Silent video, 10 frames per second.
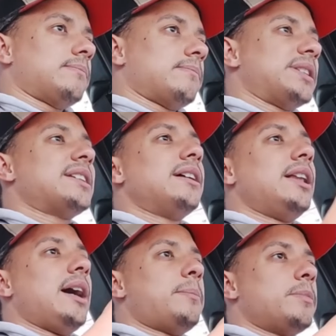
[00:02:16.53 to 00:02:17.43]
scale
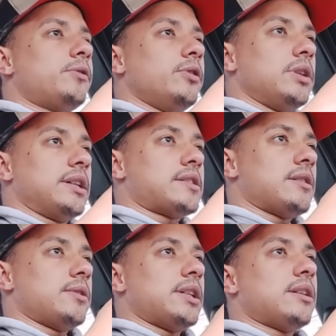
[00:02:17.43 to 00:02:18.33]
up my fueling.
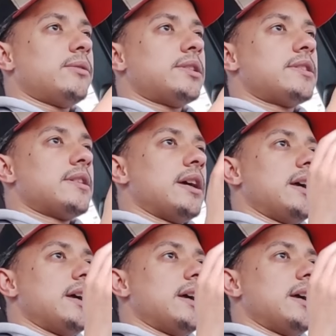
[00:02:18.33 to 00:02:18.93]
So in other words,